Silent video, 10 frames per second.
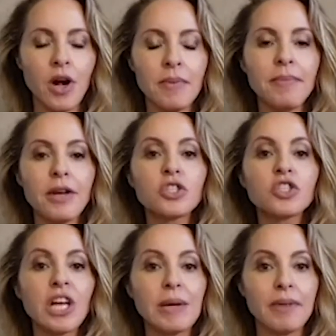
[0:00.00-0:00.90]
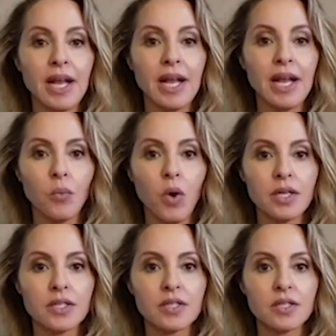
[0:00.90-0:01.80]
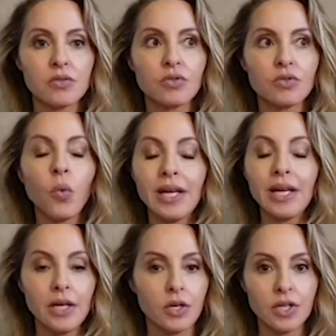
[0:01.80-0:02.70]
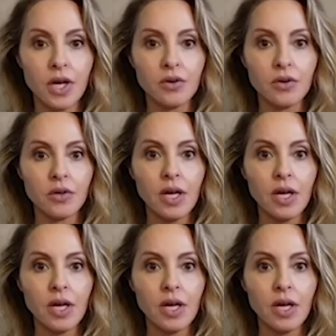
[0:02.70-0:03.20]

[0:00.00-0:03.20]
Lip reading: I'm in better shape than I was 20 years ago.